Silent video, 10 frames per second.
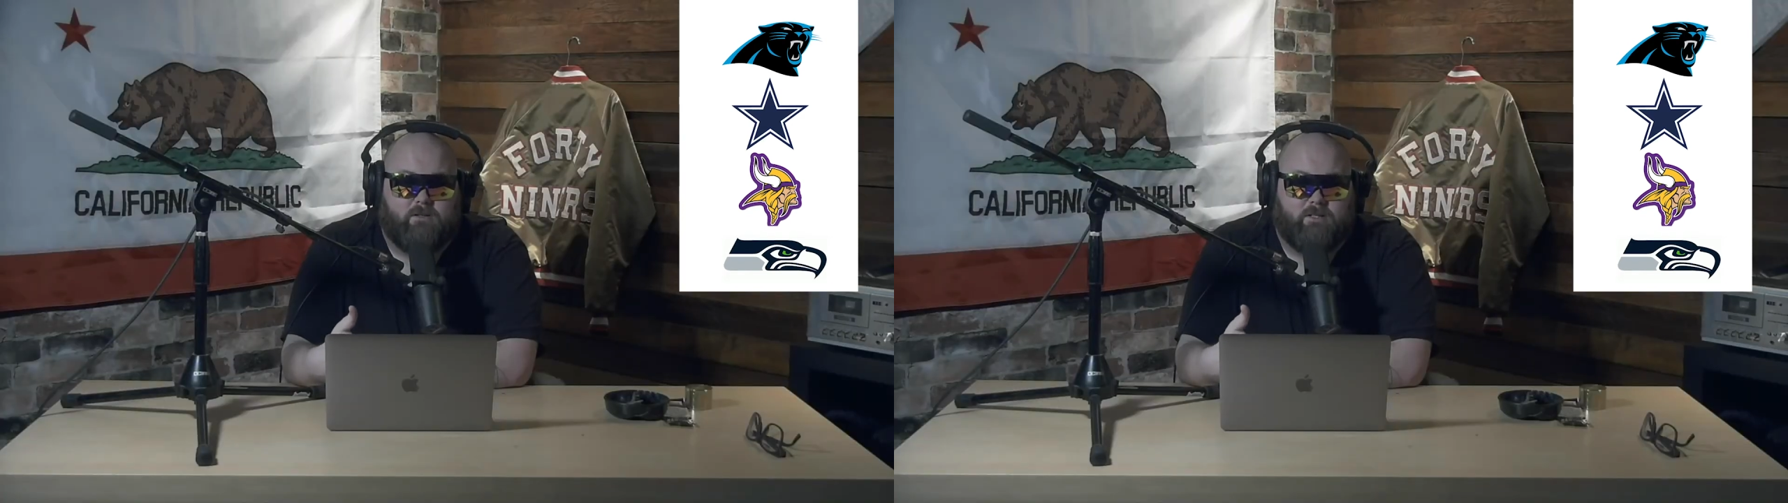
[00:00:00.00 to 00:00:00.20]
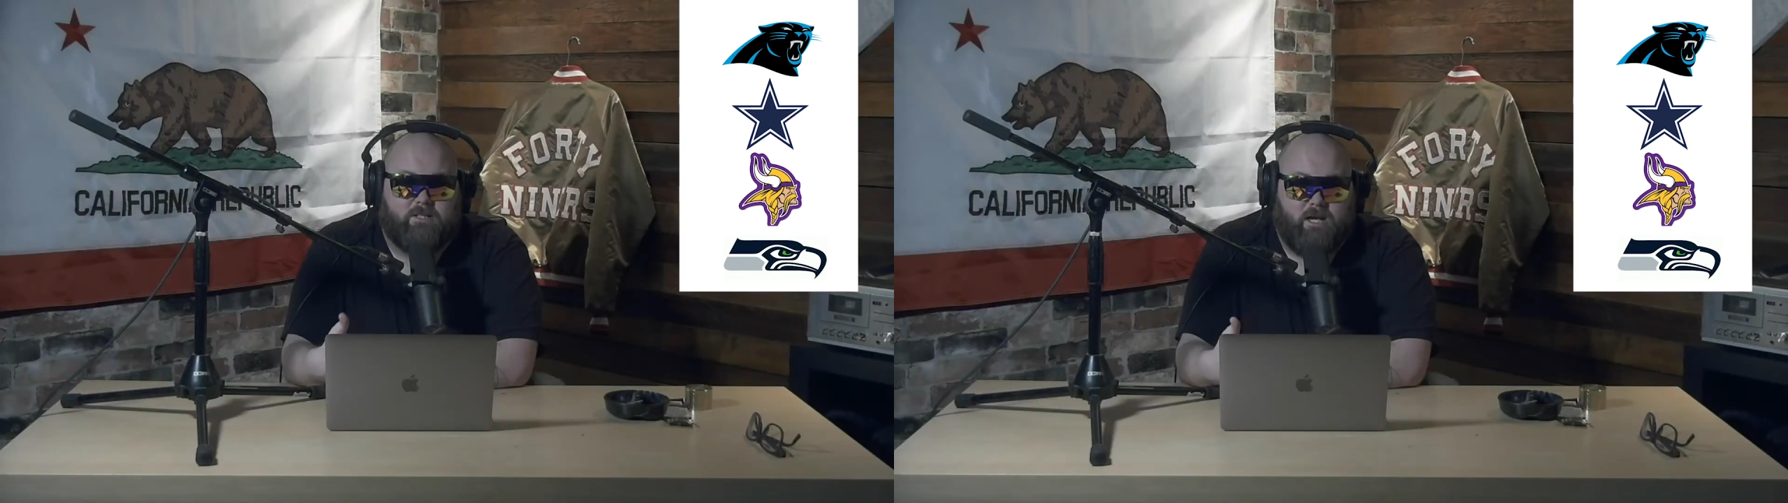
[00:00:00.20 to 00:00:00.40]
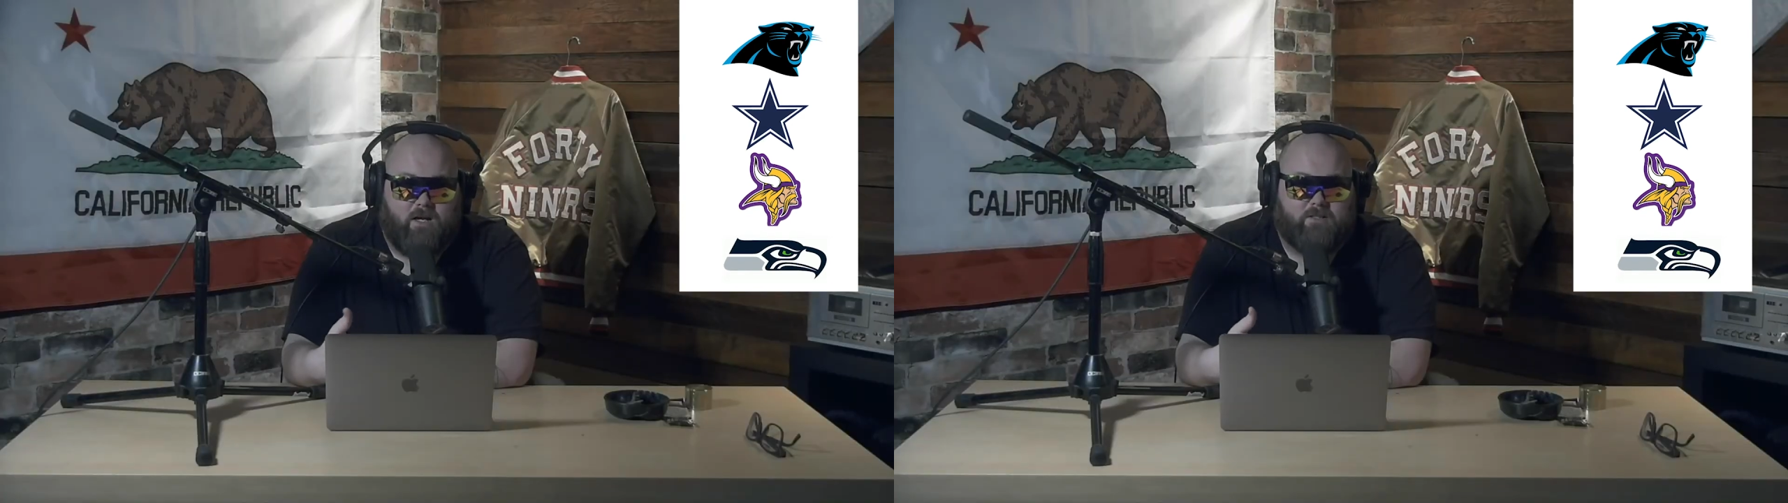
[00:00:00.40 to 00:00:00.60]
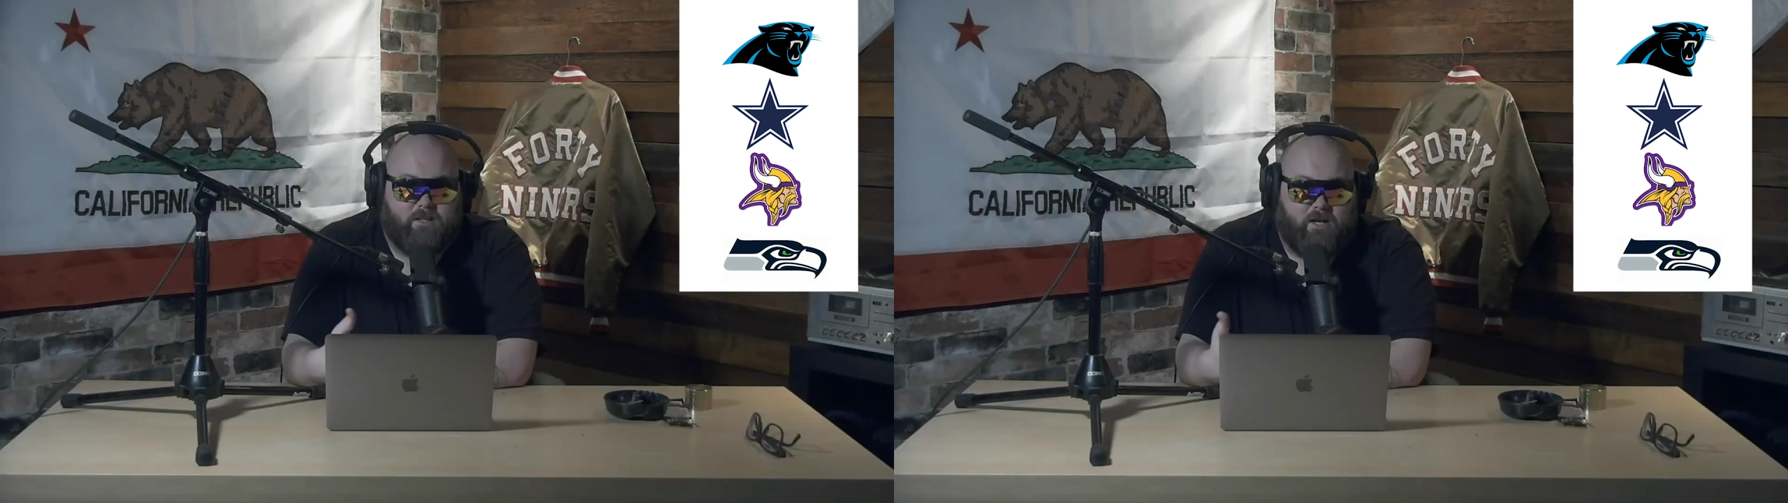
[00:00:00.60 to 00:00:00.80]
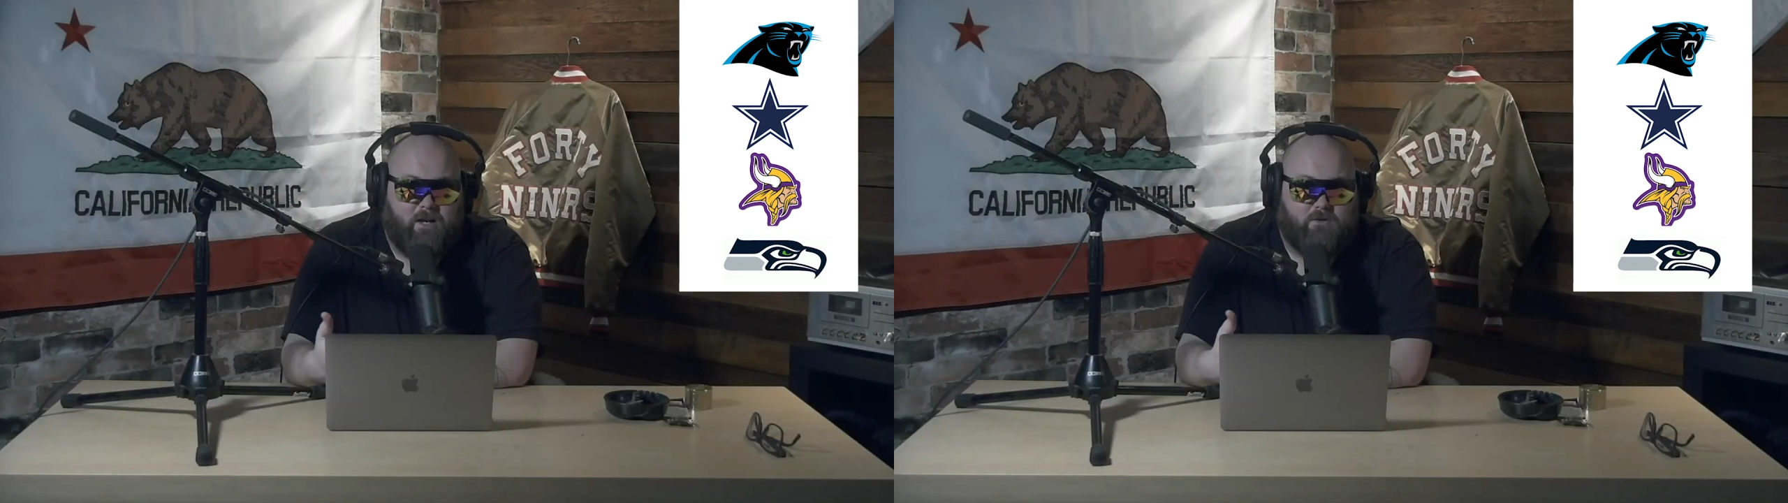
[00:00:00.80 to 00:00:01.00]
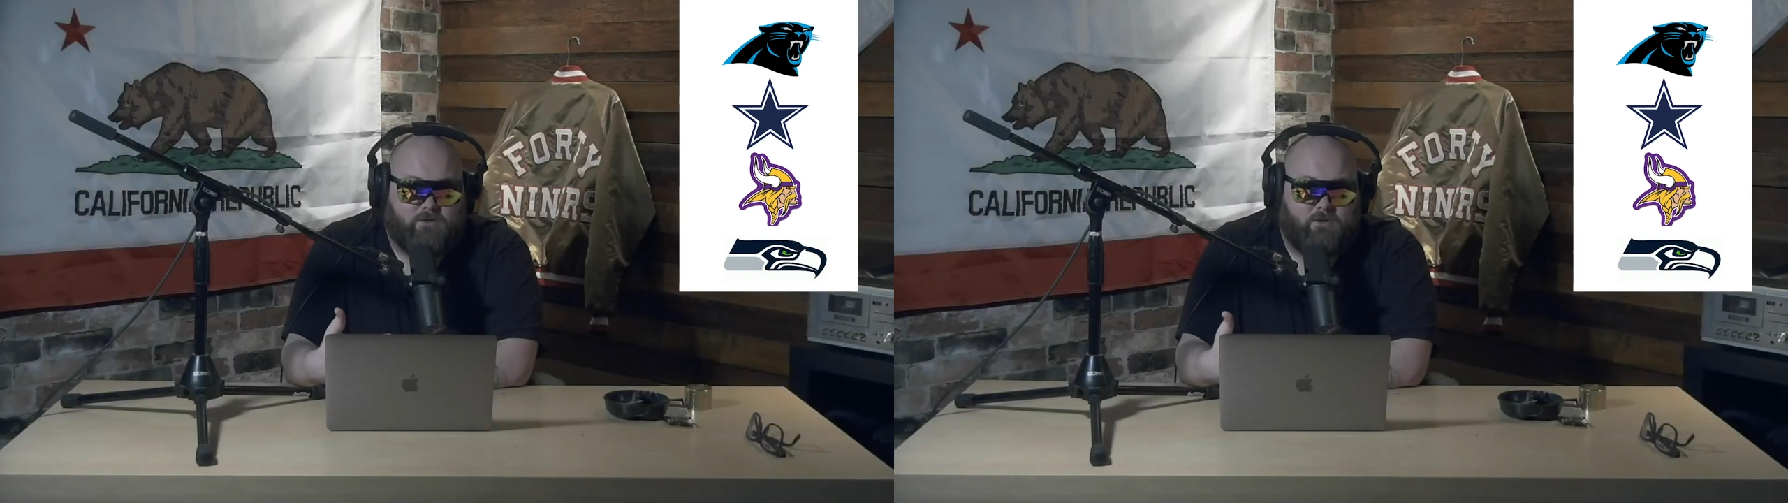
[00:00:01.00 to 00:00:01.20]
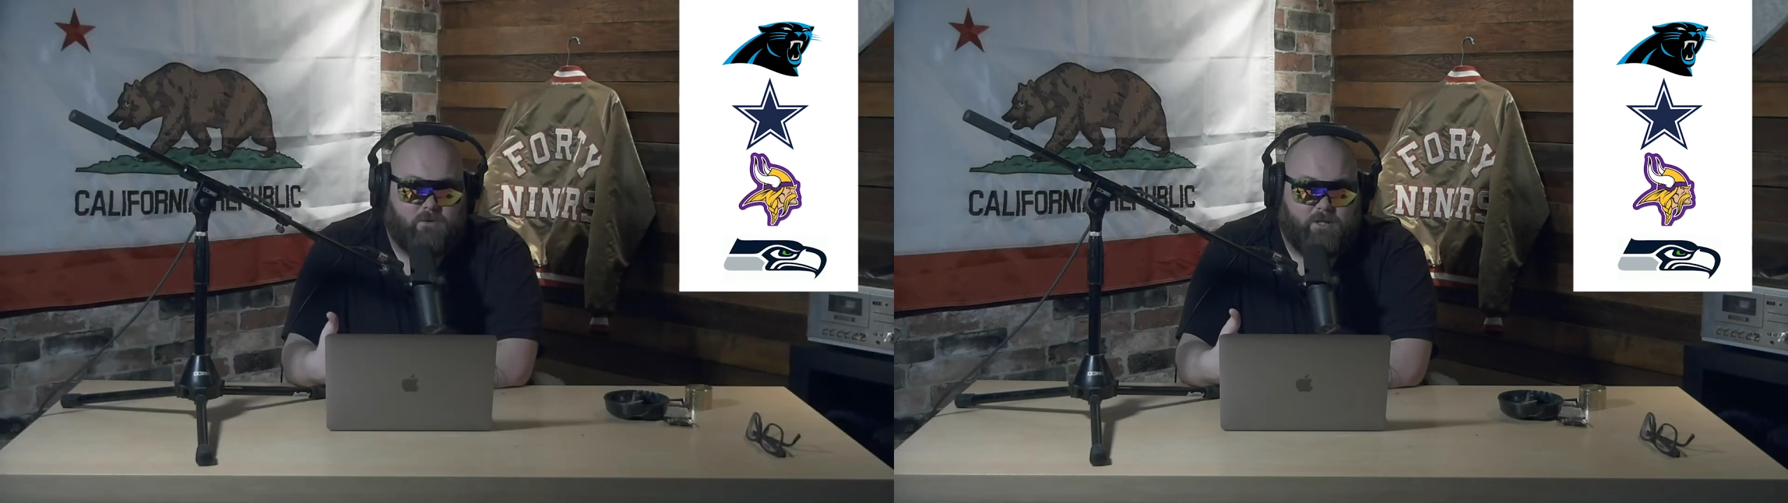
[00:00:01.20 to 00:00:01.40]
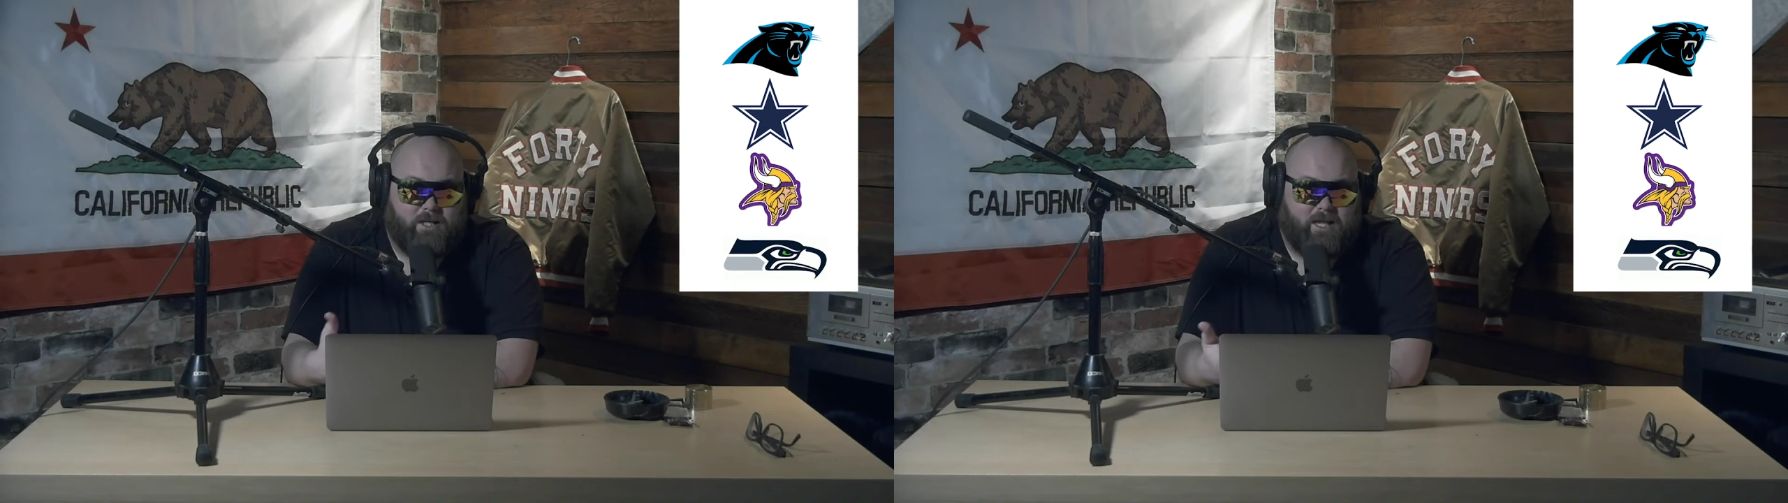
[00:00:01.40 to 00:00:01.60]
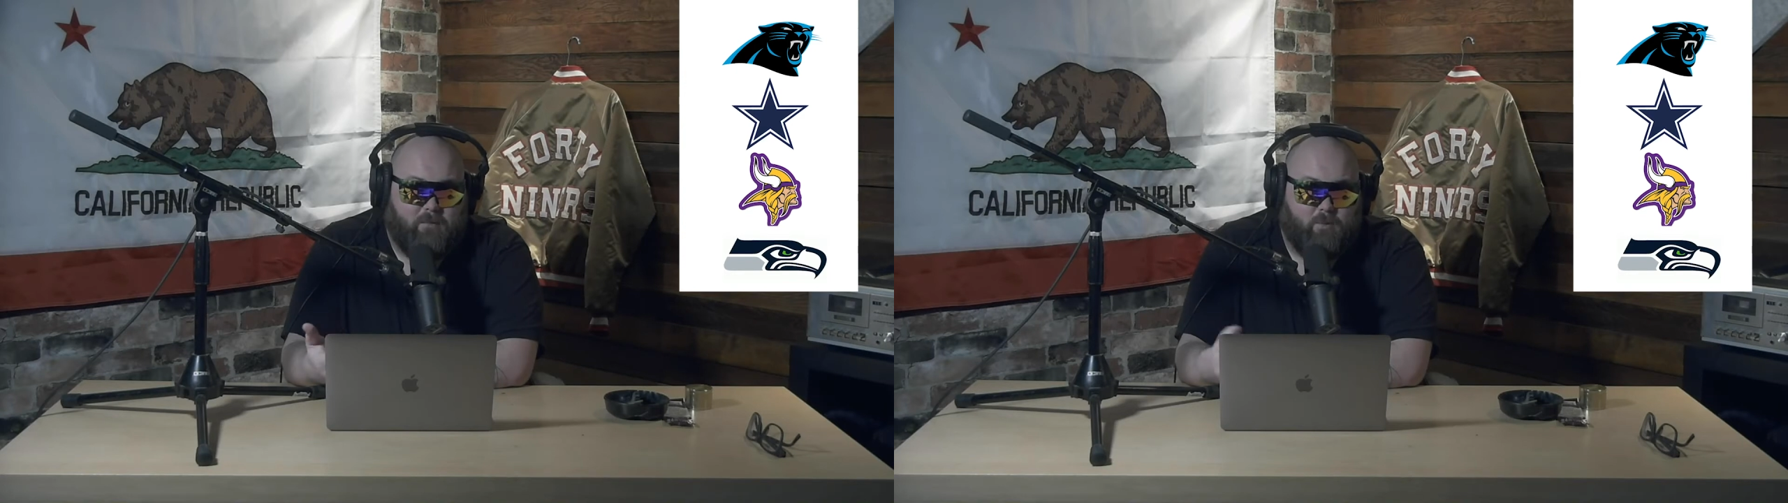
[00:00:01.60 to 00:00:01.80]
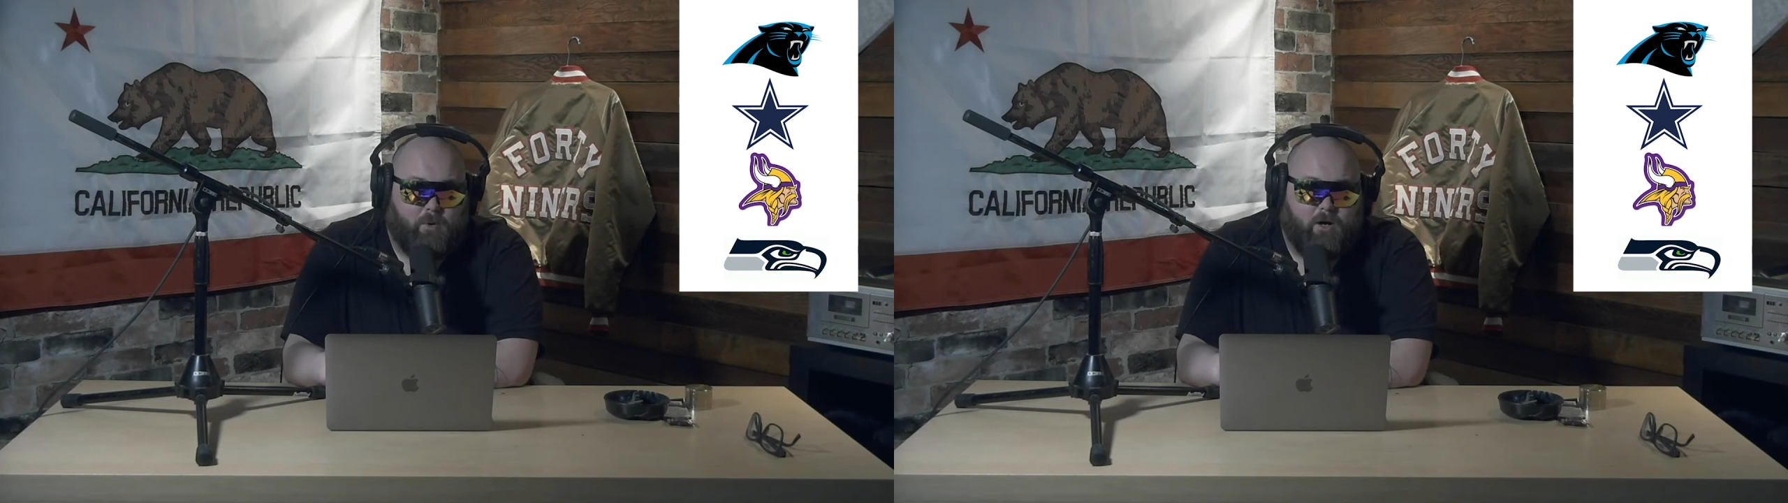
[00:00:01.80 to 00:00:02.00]
the Seahawks and the Niners are only a game
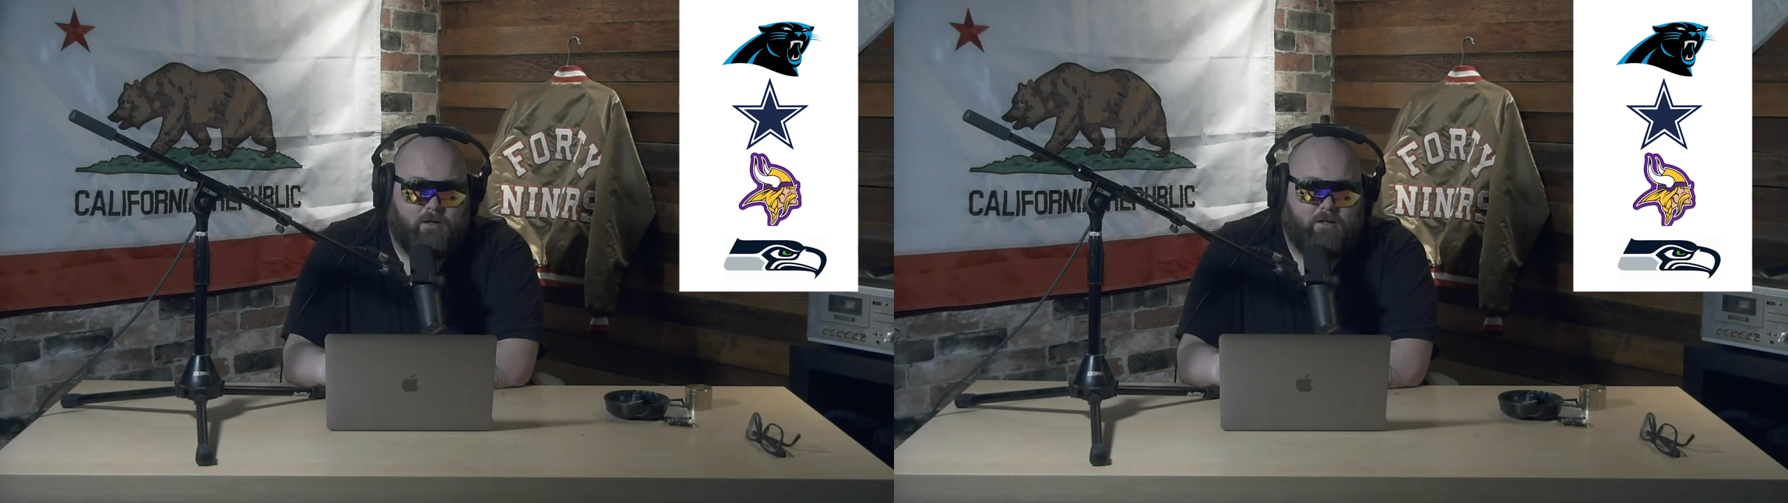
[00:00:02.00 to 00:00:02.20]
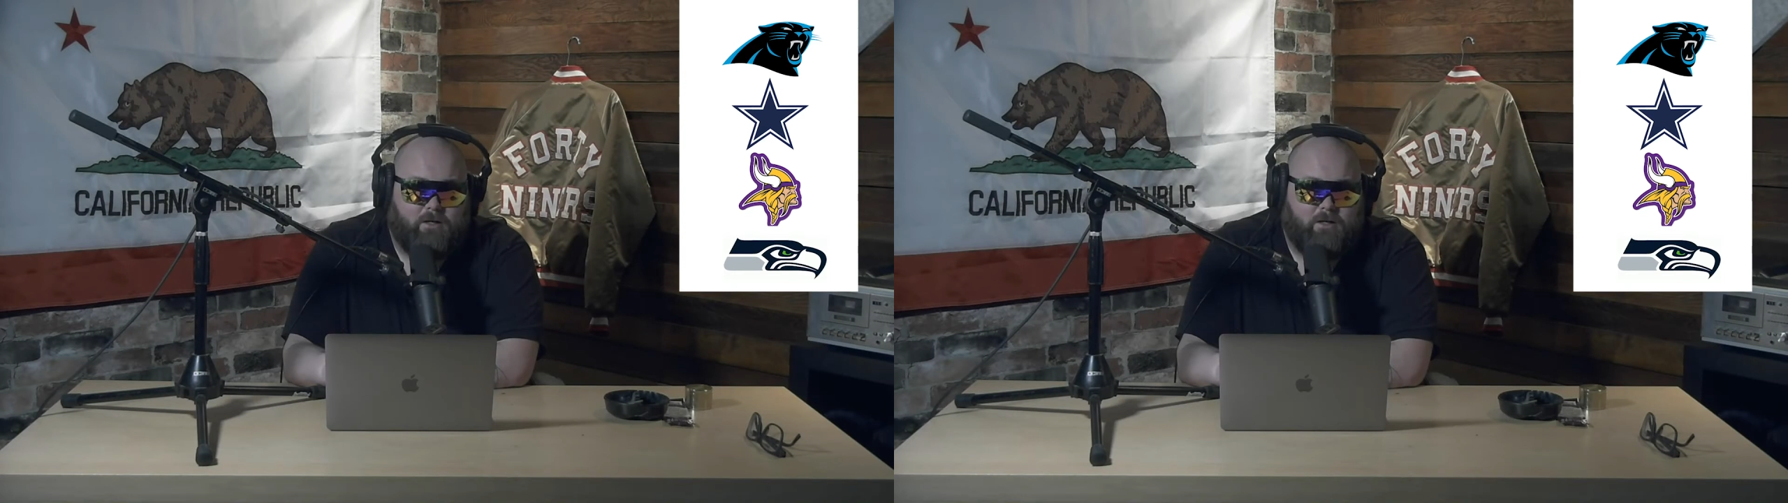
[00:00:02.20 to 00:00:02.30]
apart.